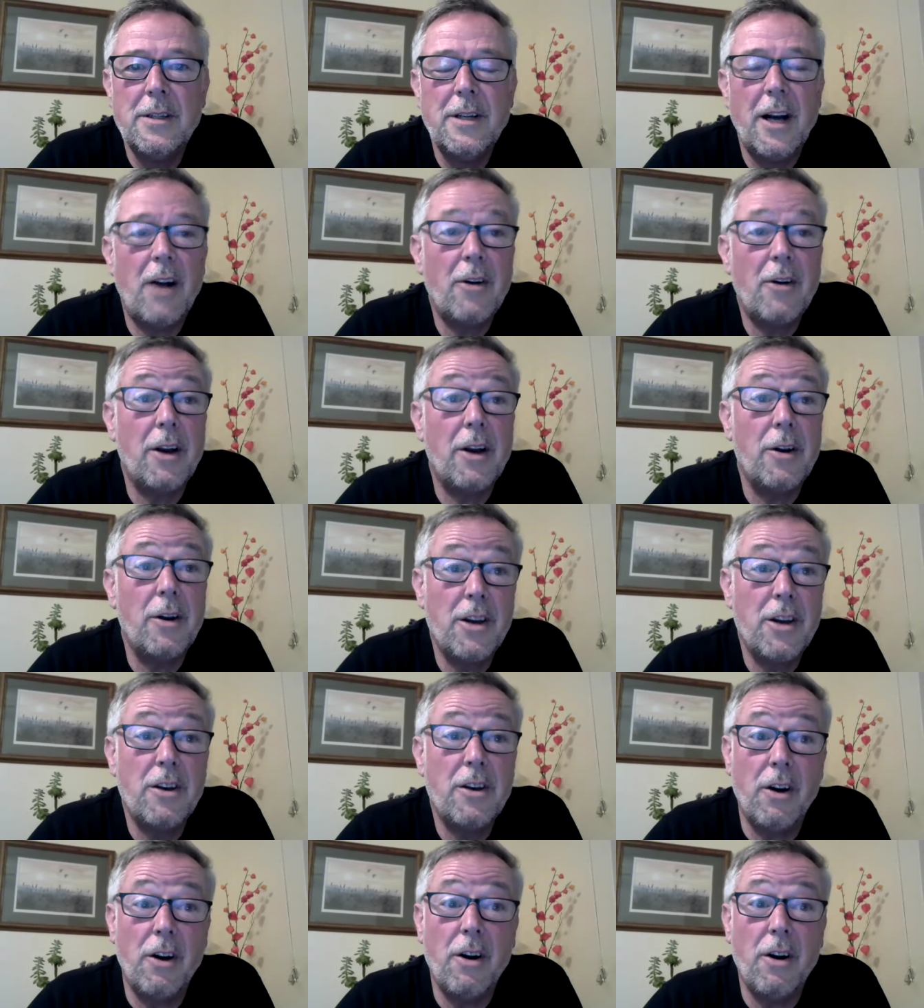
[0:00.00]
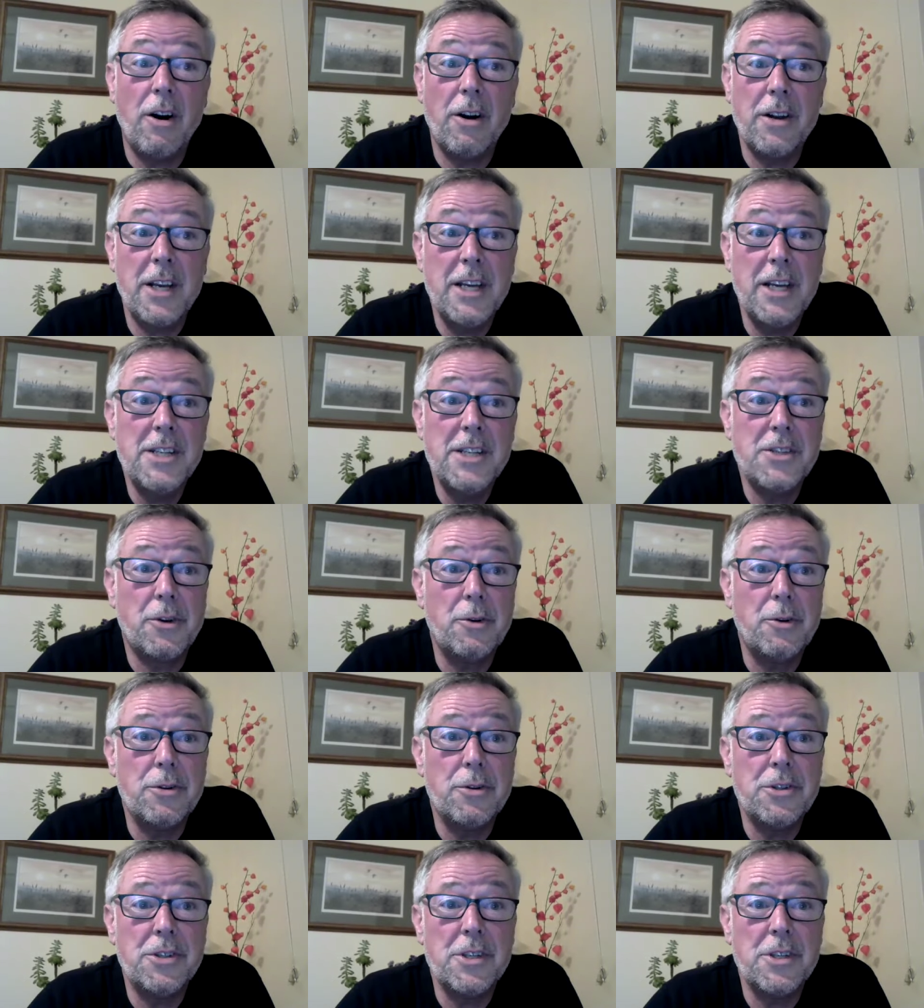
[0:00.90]
I'll go, God, he's
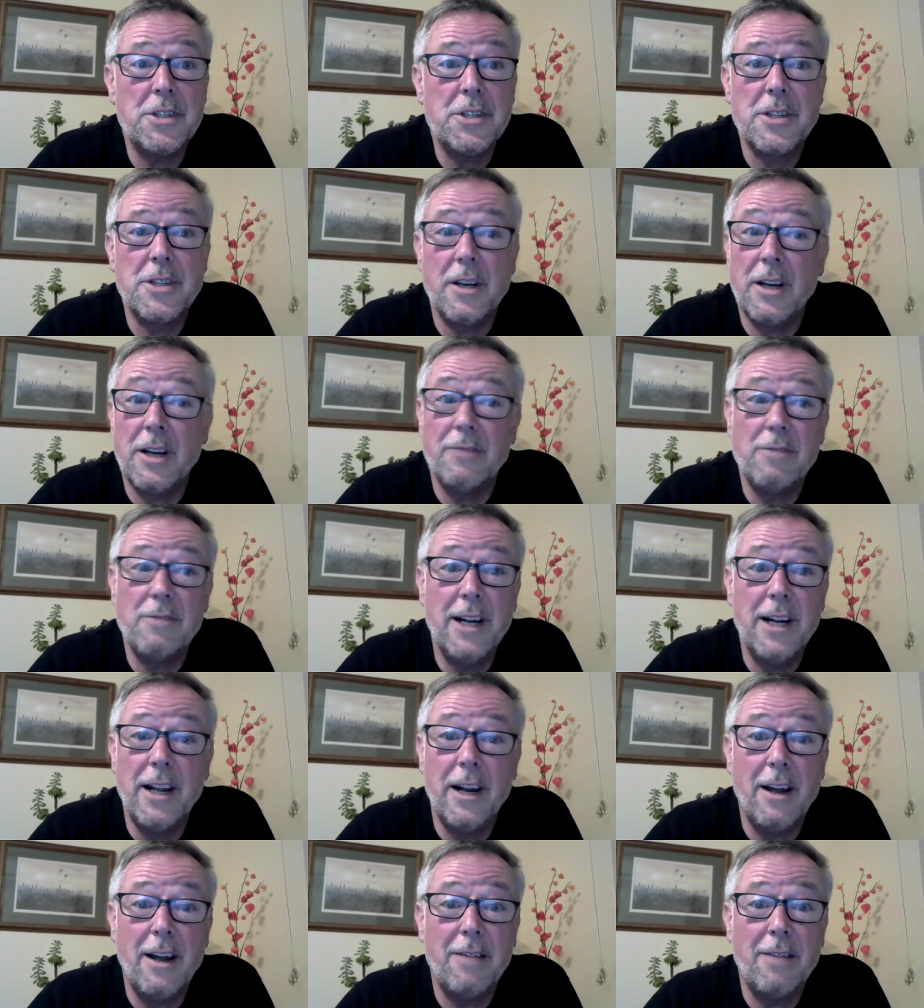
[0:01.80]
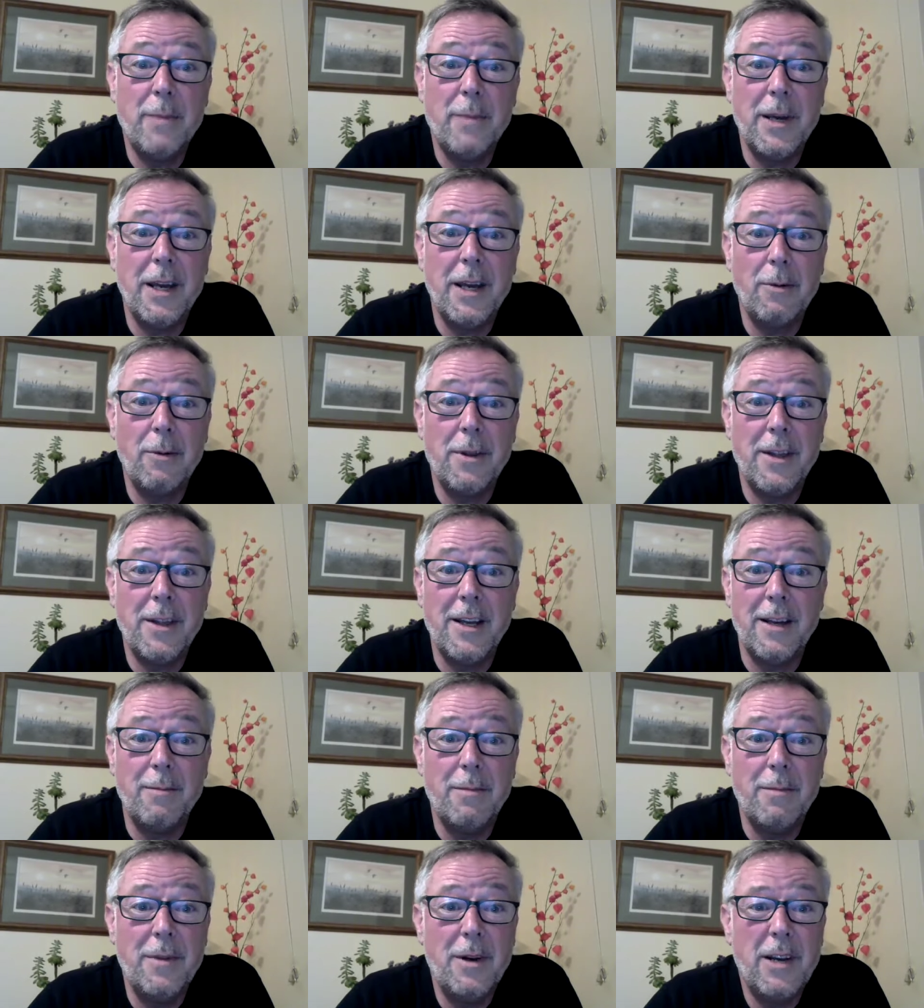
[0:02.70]
gorgeous. I really love being with
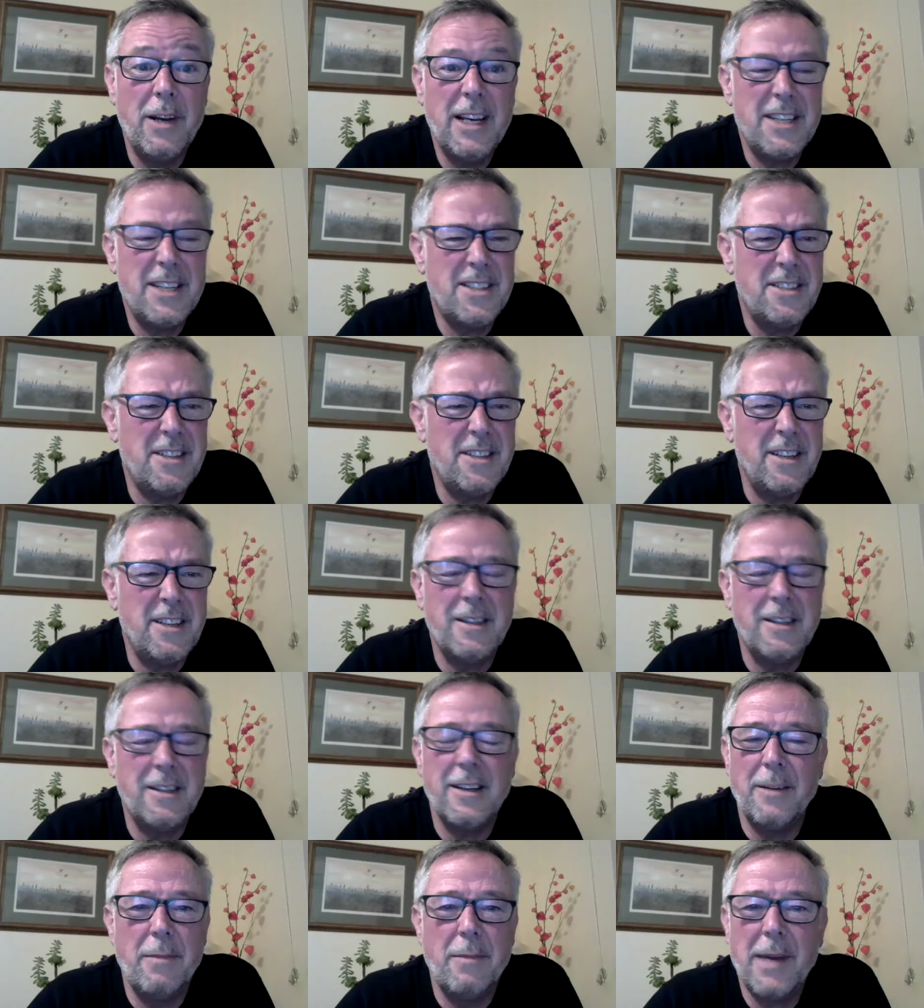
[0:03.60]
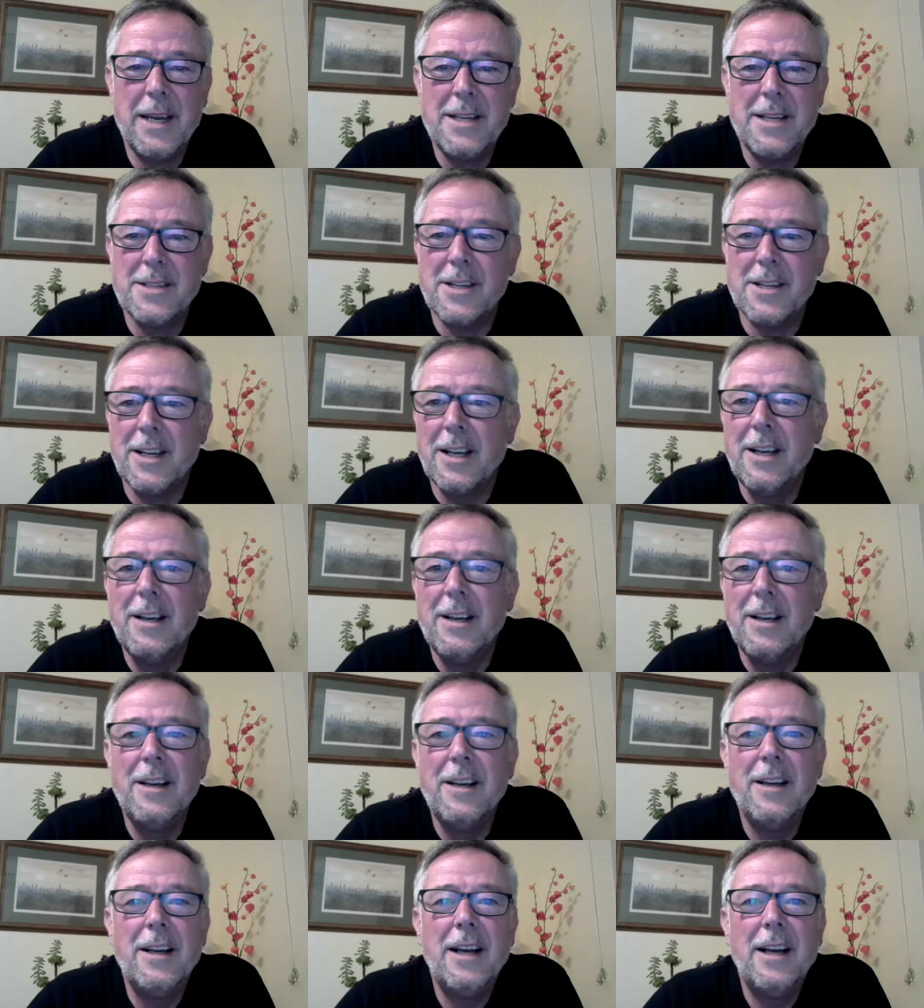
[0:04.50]
him. Isn't it amazing?
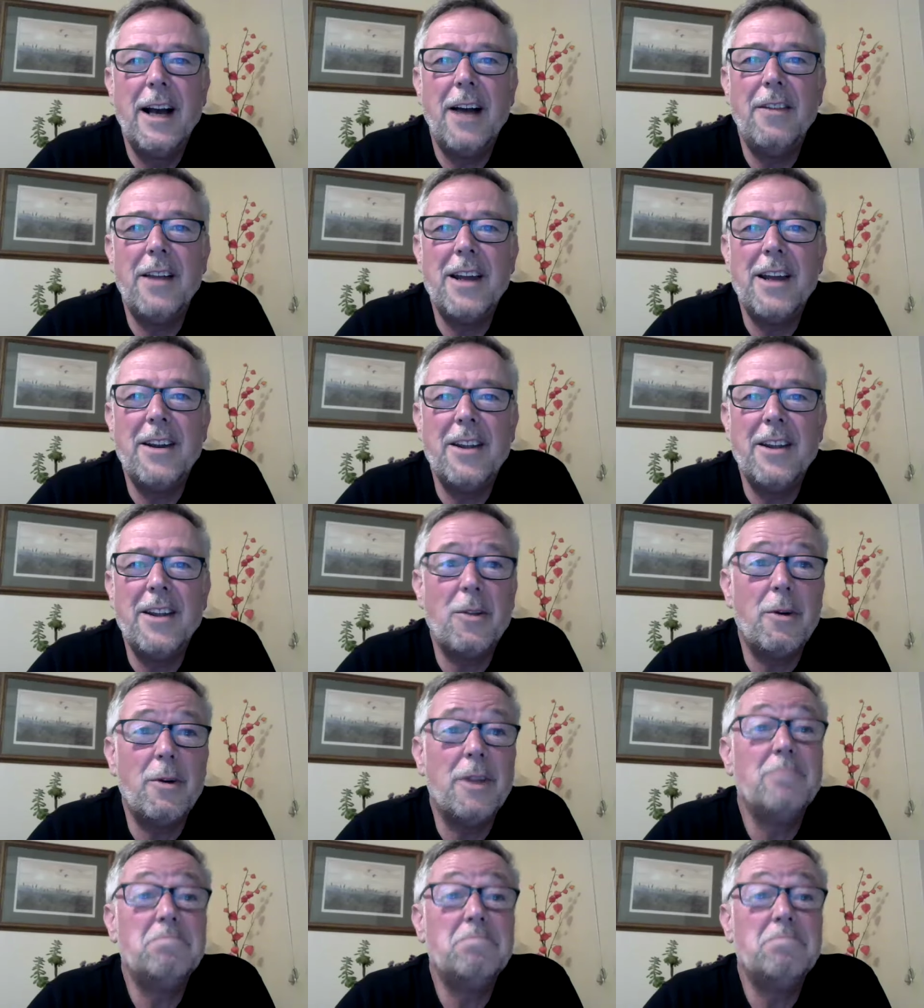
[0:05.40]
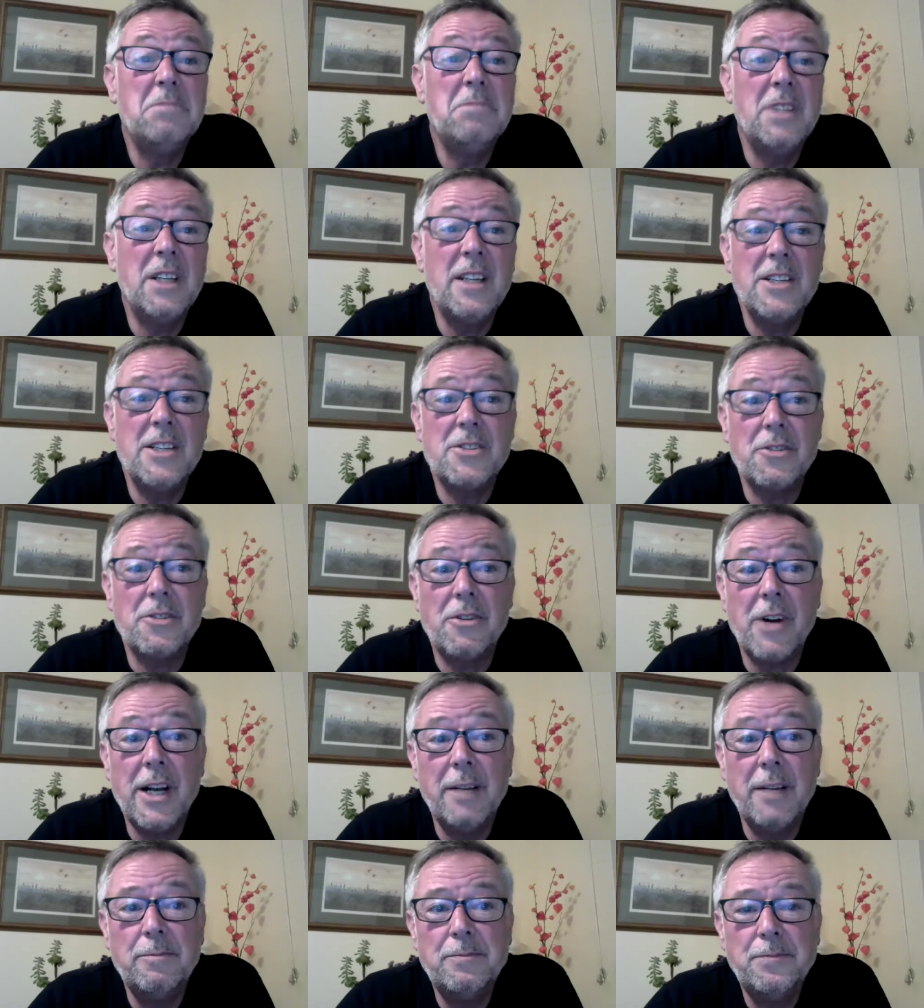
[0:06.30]
And then the other one, yeah, he's all
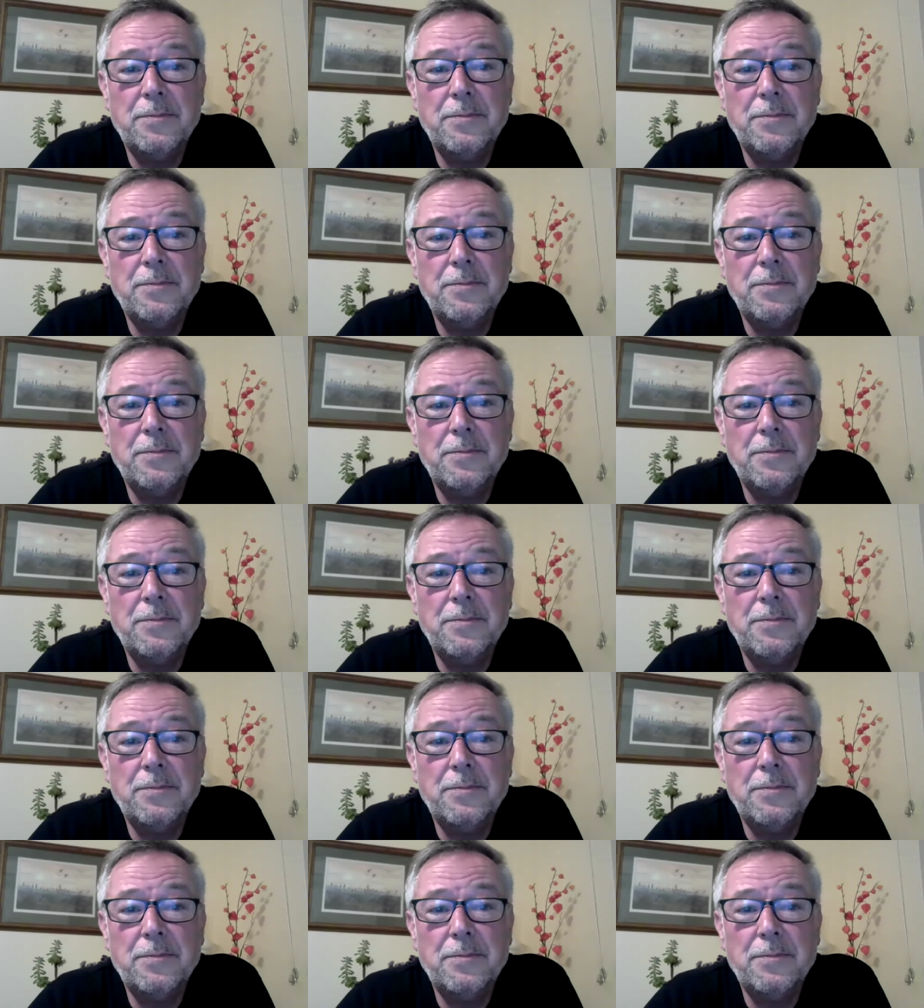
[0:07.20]
right.